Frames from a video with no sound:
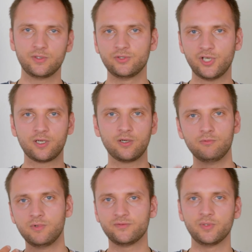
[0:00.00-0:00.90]
you
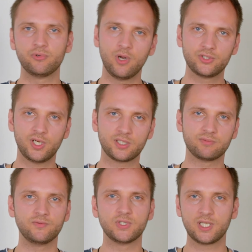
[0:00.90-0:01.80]
juggle with the
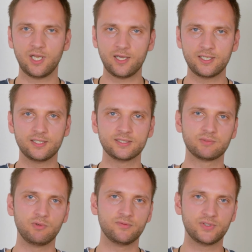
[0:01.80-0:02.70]
projects with the
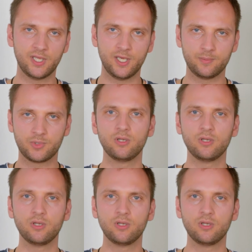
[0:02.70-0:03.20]
clients with the